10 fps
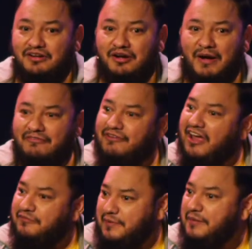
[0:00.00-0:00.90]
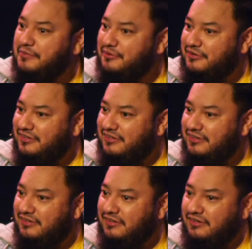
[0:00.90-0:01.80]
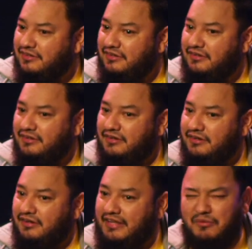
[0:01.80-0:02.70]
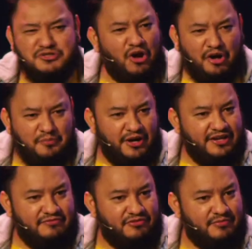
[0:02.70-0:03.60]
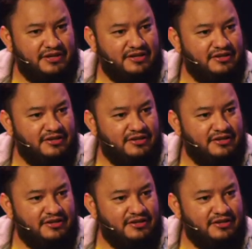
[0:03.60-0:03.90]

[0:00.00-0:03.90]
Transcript: about five people. And that was heartbreaking for me.